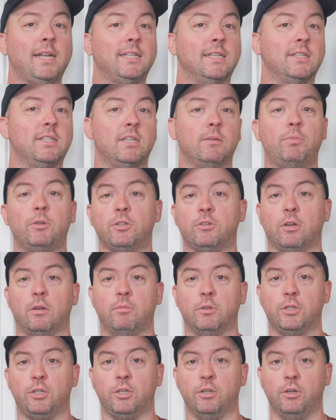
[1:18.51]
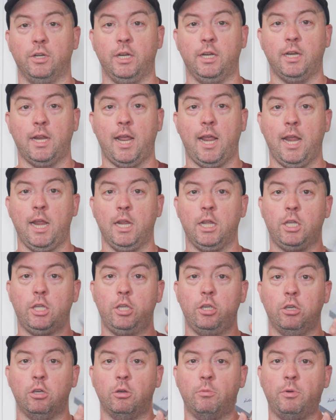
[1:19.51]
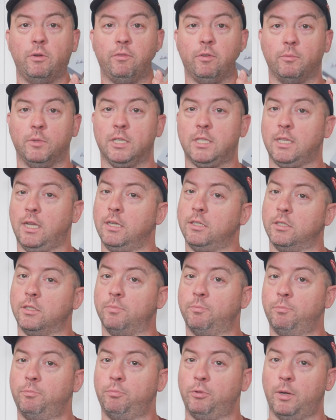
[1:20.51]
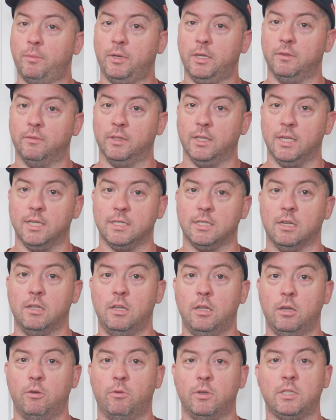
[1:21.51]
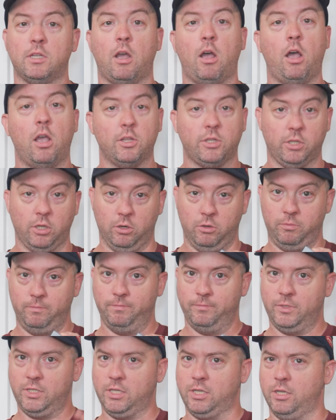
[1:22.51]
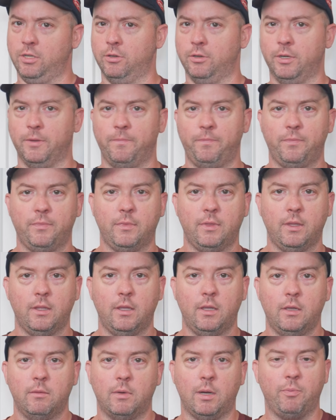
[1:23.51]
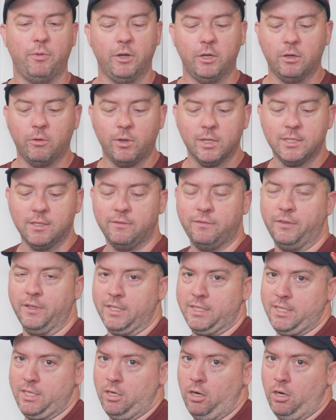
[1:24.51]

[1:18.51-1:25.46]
to simple troubleshooting, a cube from the slicer's primitive list was also skewed. My printer wasn't fixed at